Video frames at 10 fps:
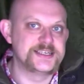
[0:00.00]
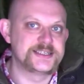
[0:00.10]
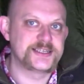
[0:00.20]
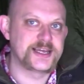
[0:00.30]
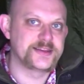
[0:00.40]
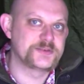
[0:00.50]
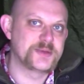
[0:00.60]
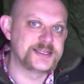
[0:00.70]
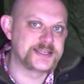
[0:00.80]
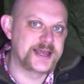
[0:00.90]
to take this
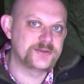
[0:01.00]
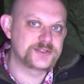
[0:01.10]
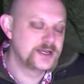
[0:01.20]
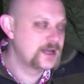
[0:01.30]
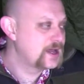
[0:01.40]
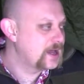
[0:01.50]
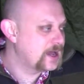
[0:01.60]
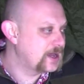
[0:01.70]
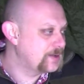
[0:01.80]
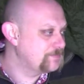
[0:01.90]
piece out.
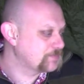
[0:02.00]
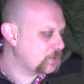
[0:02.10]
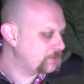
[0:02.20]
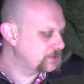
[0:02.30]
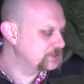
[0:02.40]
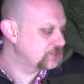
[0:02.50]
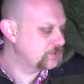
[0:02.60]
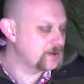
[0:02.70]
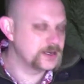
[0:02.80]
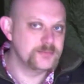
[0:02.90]
Um, what I'm going to
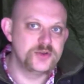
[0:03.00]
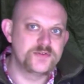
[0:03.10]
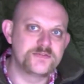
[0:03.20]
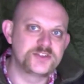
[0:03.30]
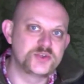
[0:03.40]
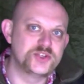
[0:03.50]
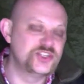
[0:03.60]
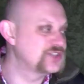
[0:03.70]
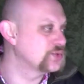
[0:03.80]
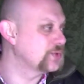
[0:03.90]
do, I'm going to move over to a
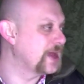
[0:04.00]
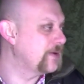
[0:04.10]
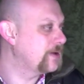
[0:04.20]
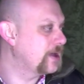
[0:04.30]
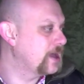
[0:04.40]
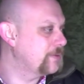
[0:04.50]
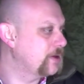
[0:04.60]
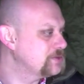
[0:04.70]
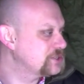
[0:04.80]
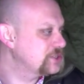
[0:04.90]
chisel now. Um,
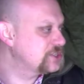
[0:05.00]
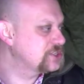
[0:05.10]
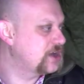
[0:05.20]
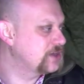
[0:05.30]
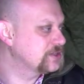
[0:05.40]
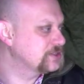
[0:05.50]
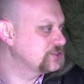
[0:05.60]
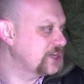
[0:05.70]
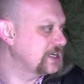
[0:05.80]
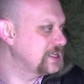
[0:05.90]
I'm just going to start
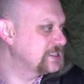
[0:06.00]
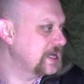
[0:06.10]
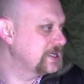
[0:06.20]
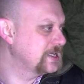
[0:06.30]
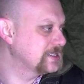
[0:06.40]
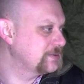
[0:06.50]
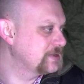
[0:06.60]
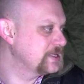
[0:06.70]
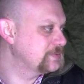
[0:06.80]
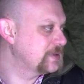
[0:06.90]
gently taking some
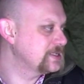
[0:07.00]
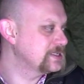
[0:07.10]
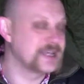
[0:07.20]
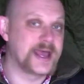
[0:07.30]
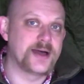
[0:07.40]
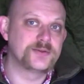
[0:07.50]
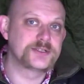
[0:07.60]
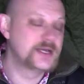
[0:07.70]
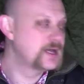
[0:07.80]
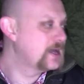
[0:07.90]
of these pieces
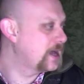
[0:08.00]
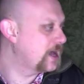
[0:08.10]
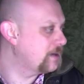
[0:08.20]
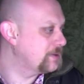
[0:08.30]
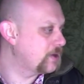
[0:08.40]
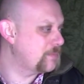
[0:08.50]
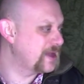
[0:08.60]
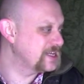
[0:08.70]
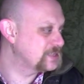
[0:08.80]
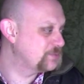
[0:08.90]
out. Um, now I
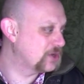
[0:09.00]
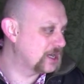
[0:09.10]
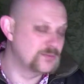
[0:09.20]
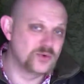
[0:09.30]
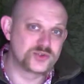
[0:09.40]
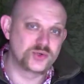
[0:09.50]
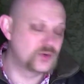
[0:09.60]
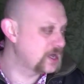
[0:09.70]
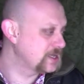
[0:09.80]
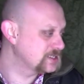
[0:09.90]
may need to put a couple more
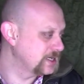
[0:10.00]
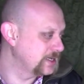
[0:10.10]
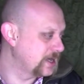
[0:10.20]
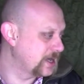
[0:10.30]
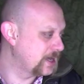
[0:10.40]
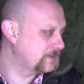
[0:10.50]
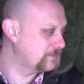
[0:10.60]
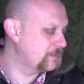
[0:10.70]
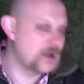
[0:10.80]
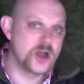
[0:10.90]
saw cuts in.
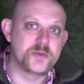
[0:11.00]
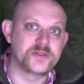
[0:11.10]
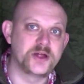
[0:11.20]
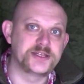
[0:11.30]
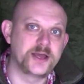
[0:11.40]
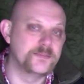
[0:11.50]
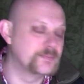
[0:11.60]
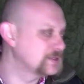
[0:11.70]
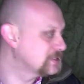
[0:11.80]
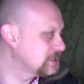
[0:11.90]
Um, I'm hoping that I
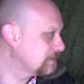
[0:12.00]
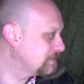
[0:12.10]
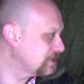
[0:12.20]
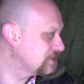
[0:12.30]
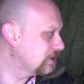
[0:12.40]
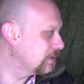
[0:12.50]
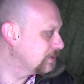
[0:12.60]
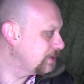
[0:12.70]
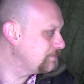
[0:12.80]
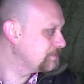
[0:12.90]
don't, but uh, potentially I will do.